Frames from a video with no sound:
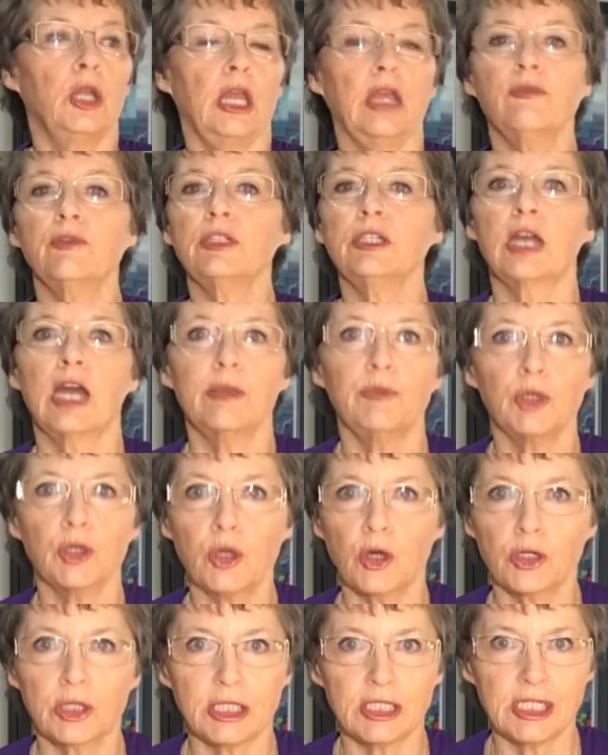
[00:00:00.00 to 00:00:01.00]
every time you
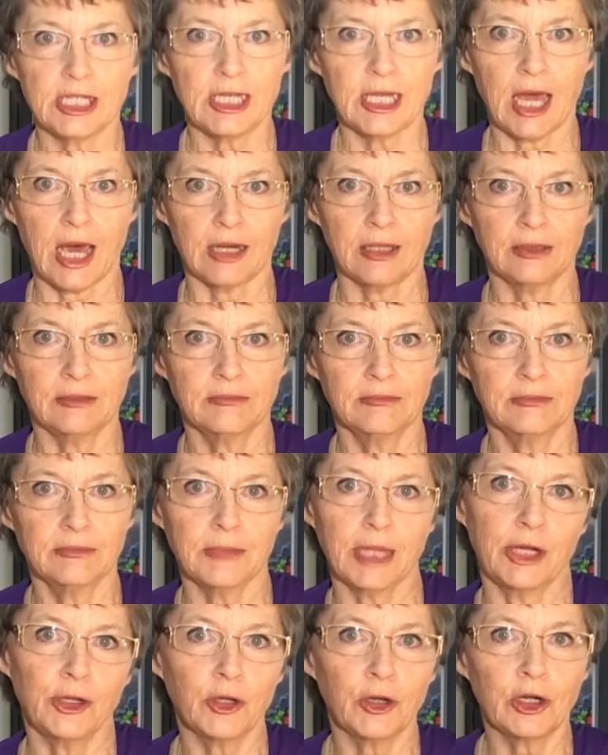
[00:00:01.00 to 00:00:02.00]
go to the tea kettle
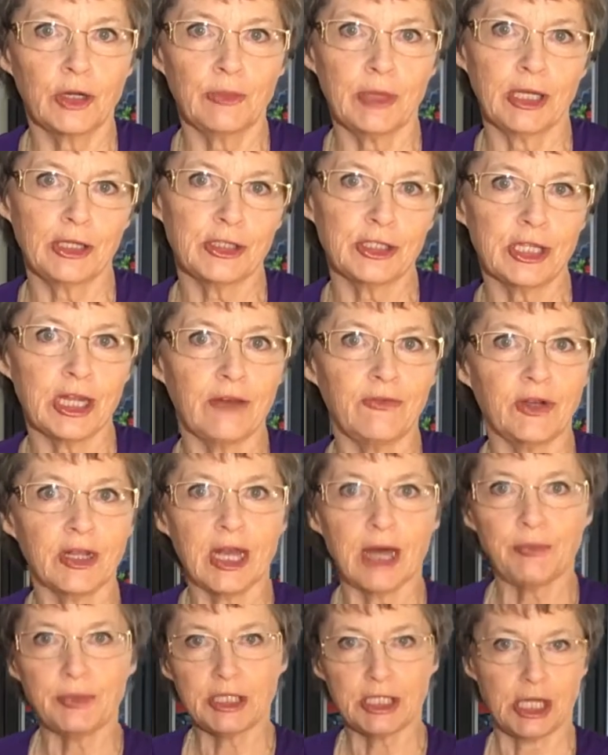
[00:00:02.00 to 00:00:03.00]
and you're going to make yourself a
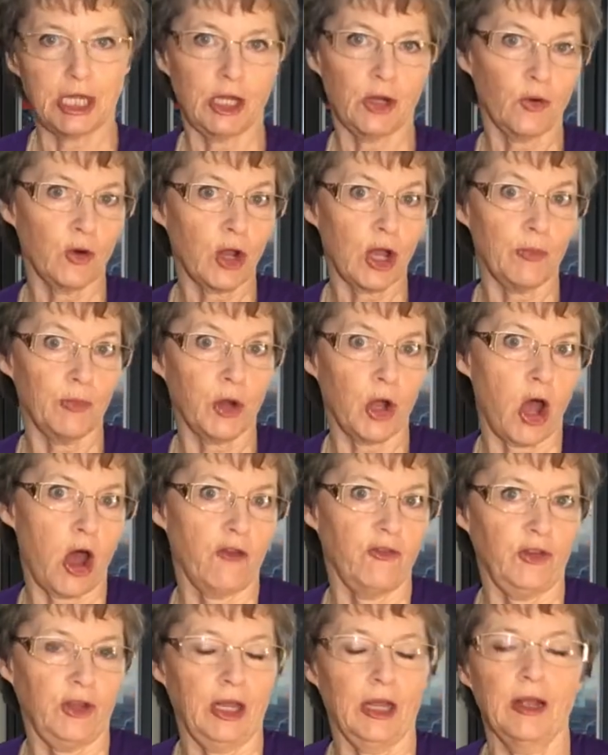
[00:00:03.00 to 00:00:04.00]
cup of tea or a cup of
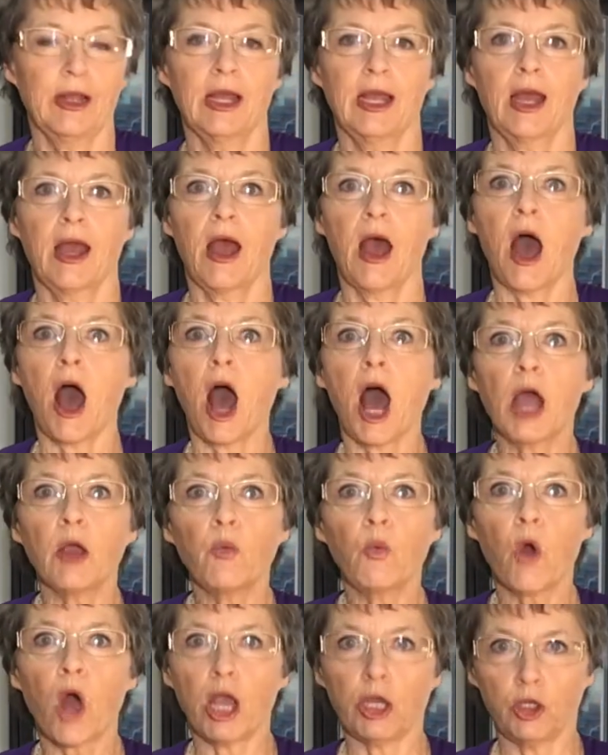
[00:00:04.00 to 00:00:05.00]
coffee. I
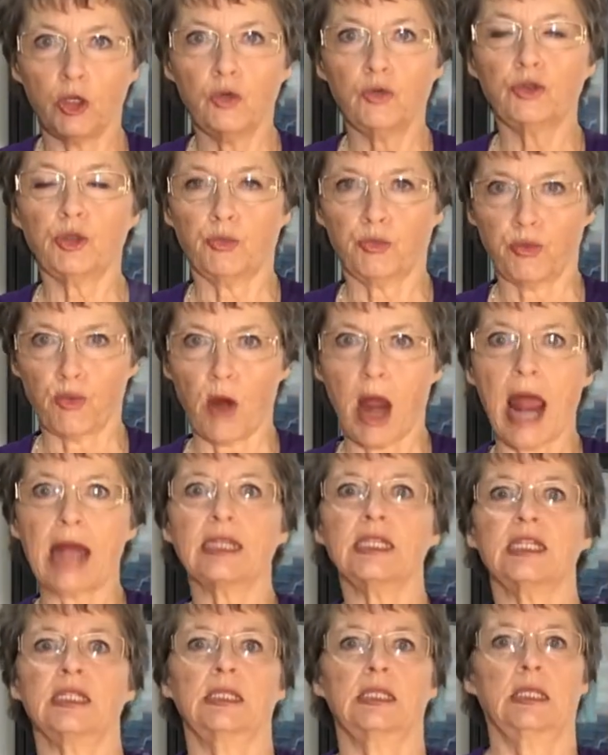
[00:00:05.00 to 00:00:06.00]
want you to
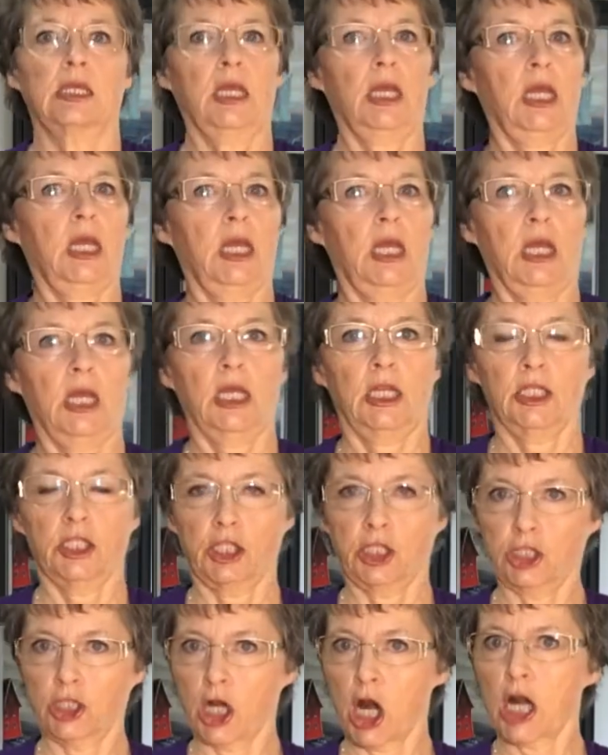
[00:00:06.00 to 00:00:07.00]
practice.
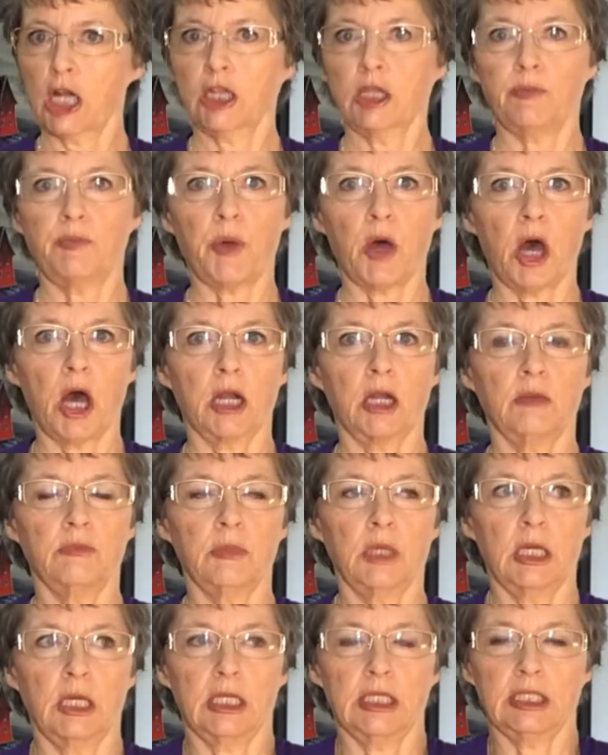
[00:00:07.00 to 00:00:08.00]
Start at the bottom,
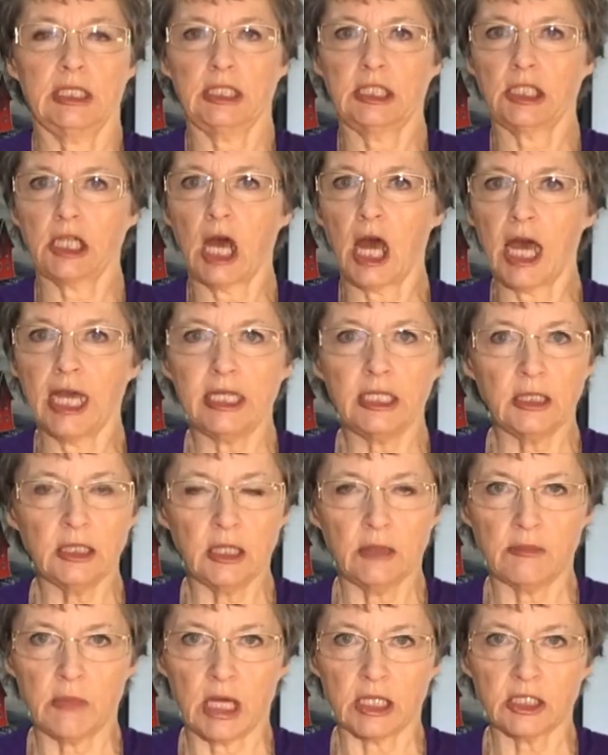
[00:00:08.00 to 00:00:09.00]
tighten
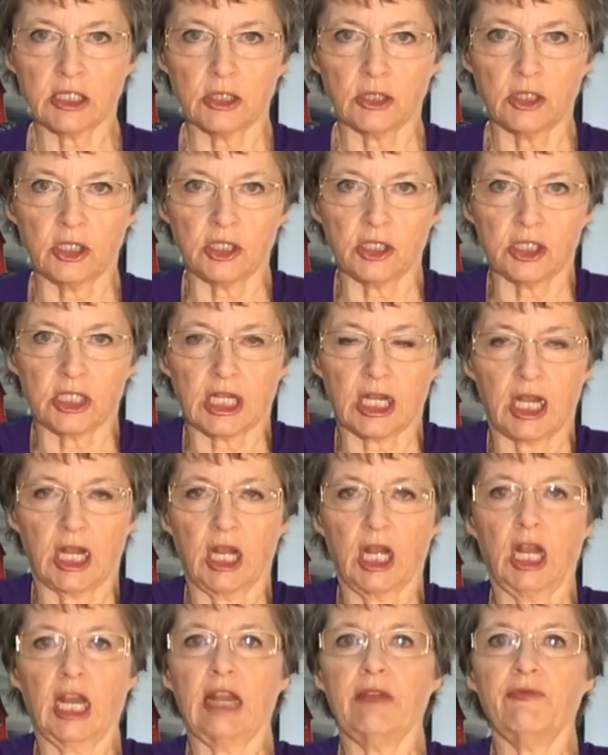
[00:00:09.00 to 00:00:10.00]
the muscles,
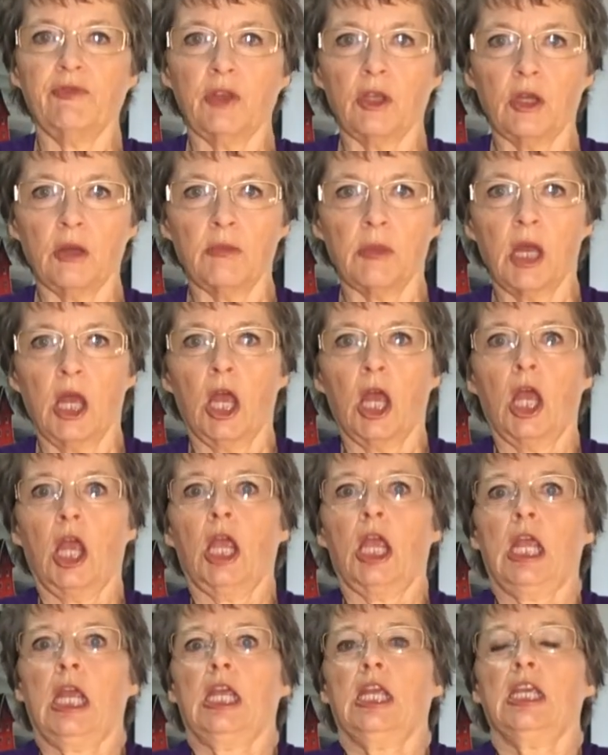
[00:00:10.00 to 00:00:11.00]
lift them,
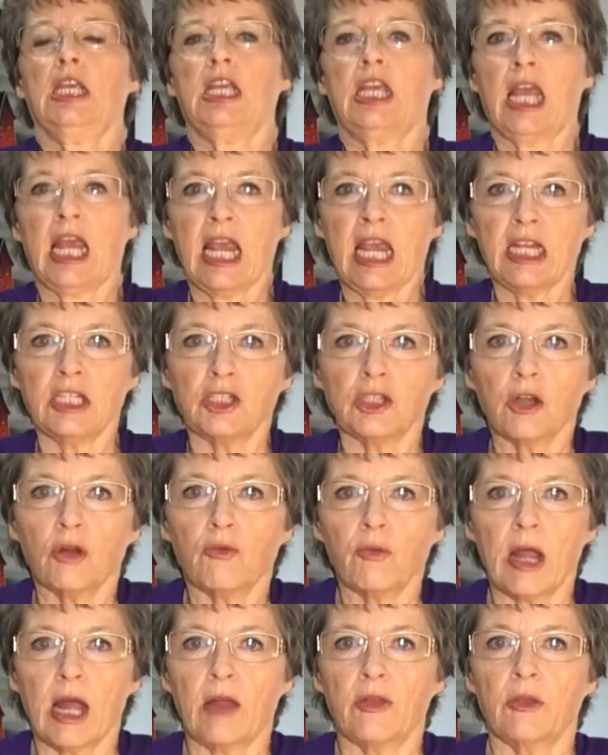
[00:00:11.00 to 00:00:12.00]
engage
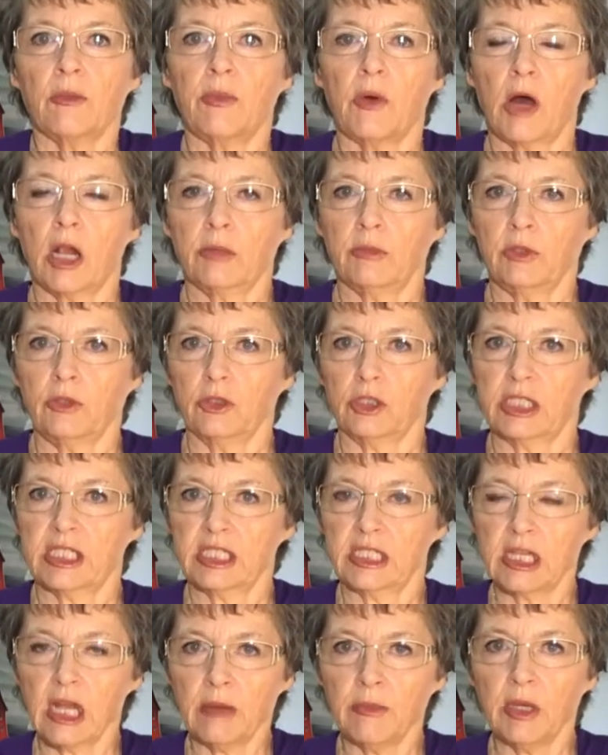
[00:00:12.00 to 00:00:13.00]
around the bottom of your
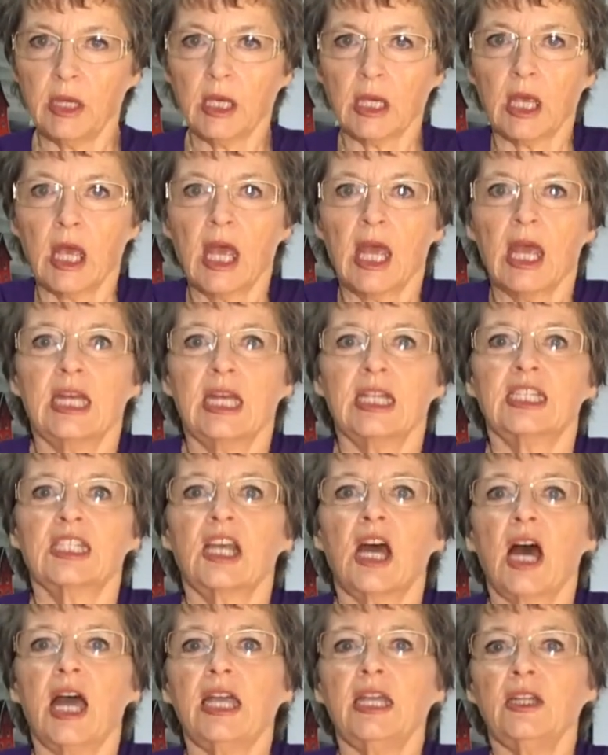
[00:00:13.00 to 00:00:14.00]
stomach,
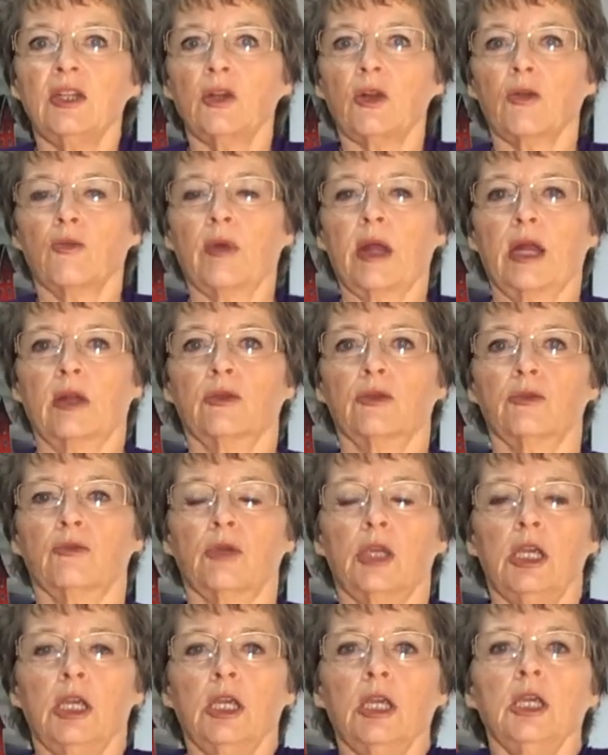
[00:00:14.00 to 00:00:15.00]
tighten around through
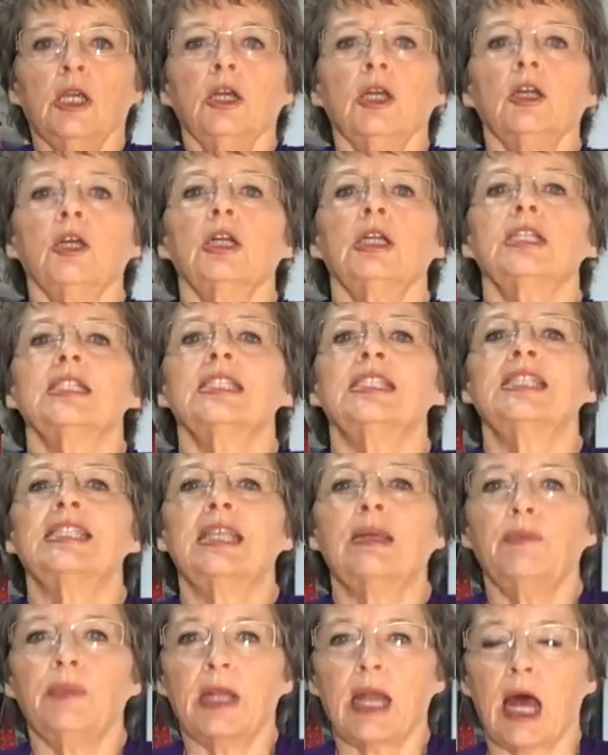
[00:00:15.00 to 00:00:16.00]
here,
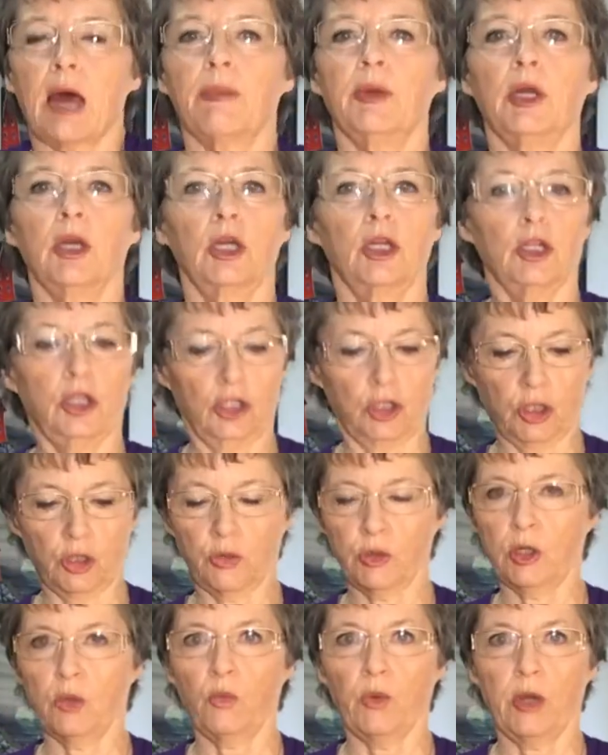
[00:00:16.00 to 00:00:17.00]
zip it up. Do it